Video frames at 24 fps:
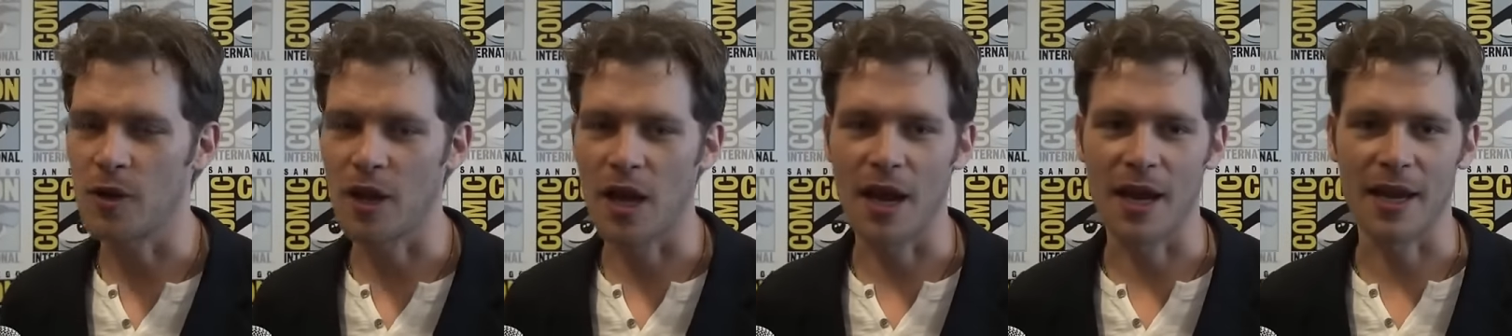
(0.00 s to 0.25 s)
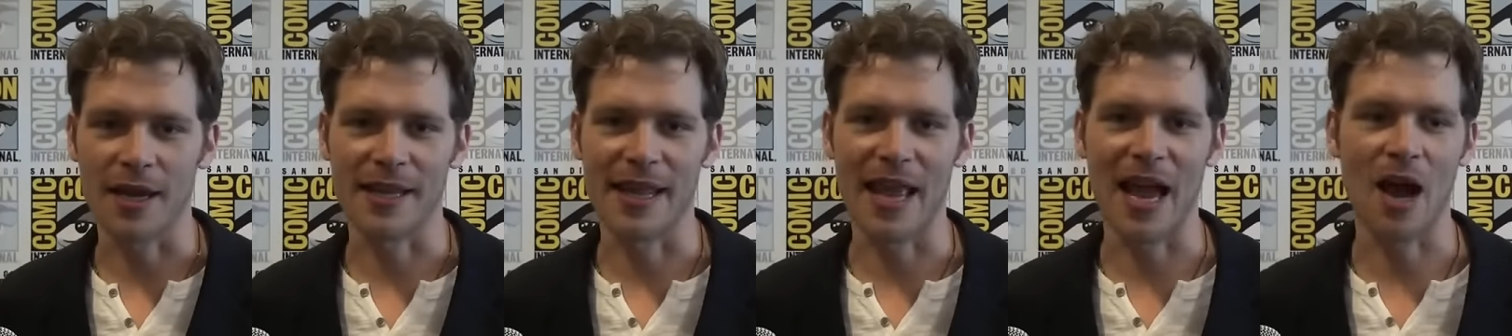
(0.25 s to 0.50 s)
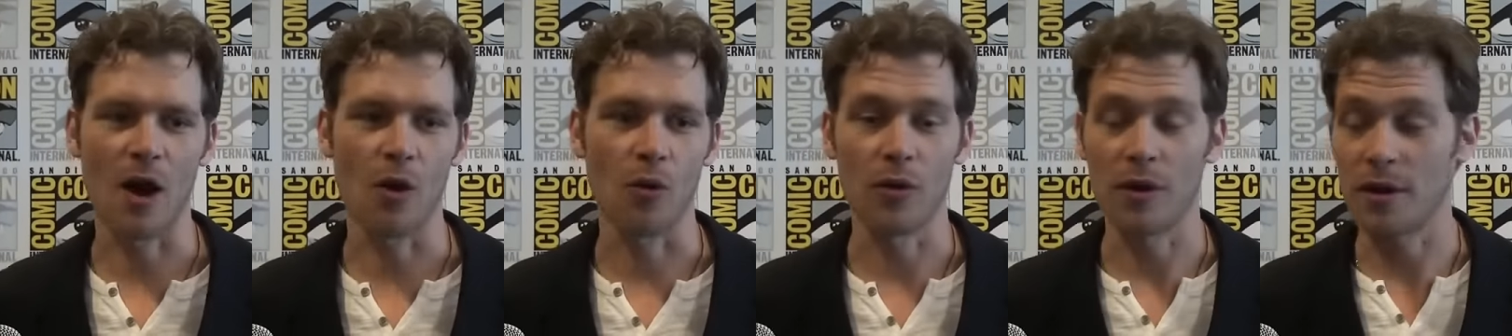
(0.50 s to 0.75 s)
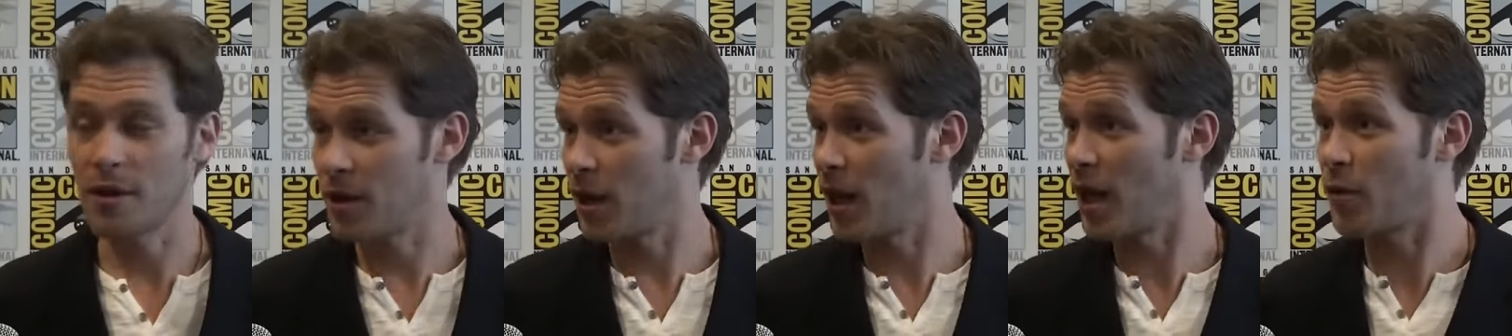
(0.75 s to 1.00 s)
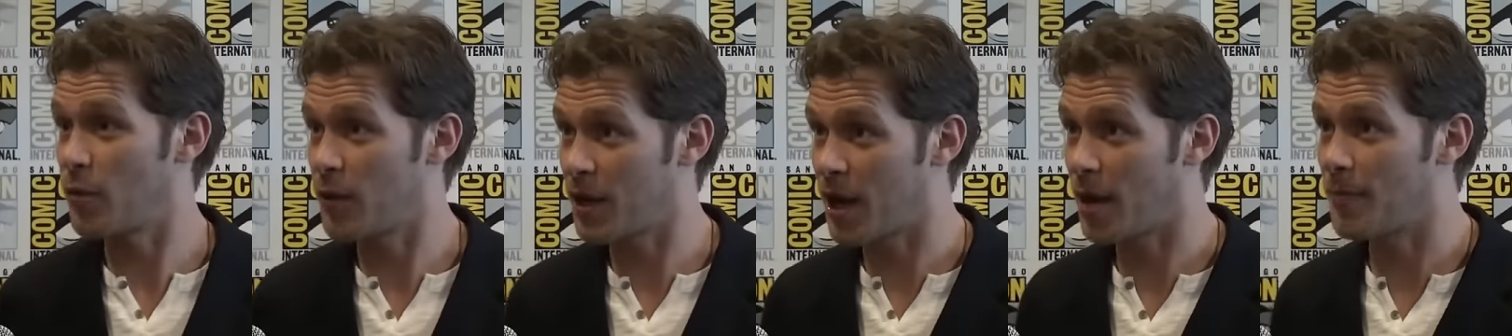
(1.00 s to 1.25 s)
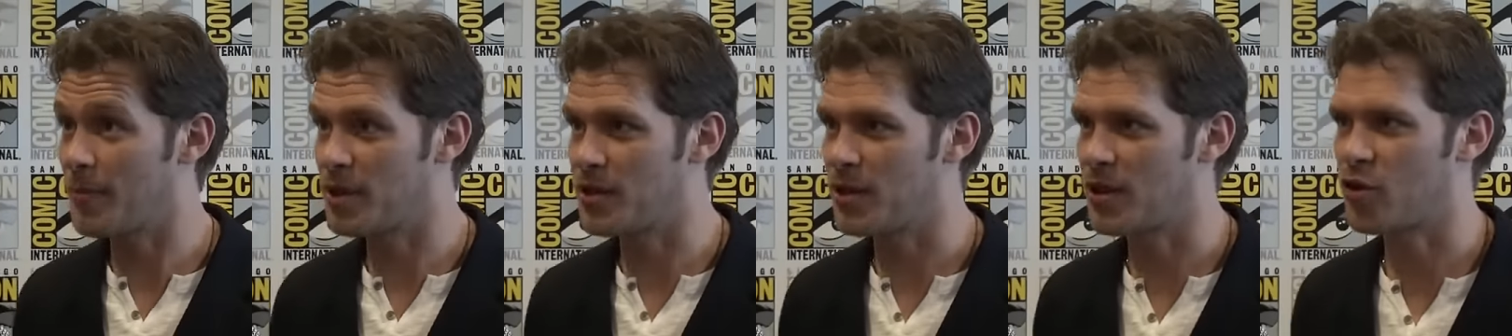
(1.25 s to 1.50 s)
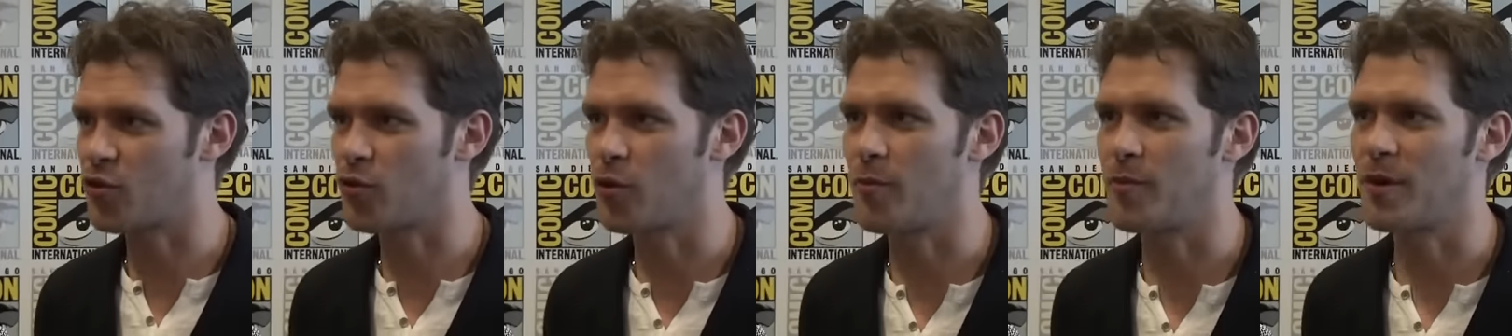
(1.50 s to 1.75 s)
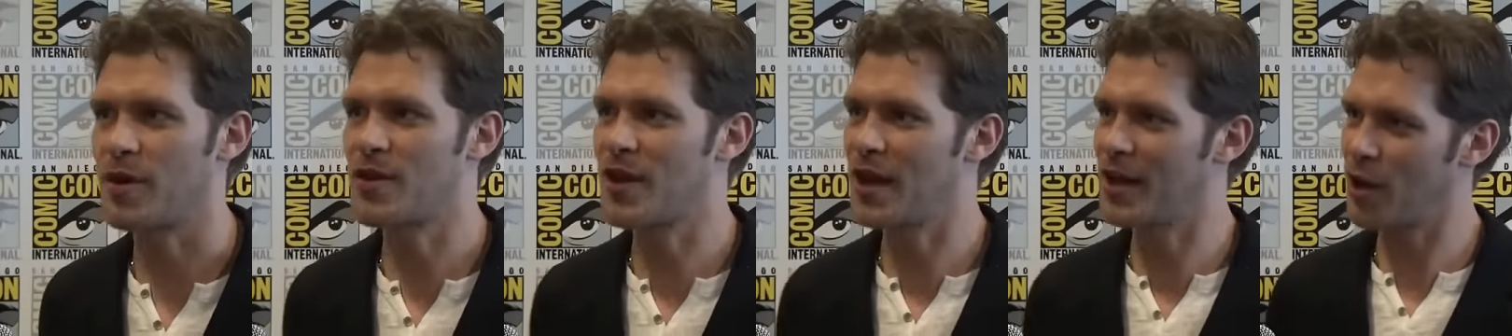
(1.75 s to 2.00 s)
Like now, like we come into this
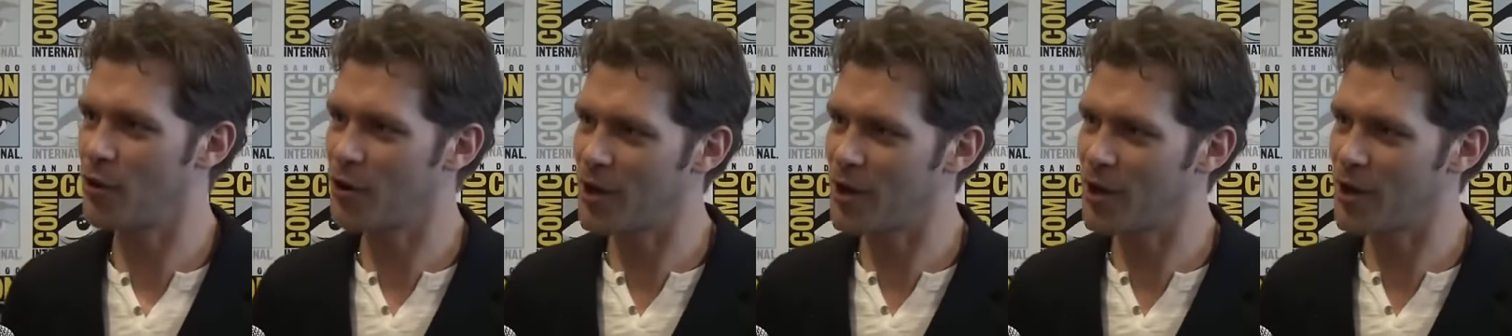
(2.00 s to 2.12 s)
room and it's like,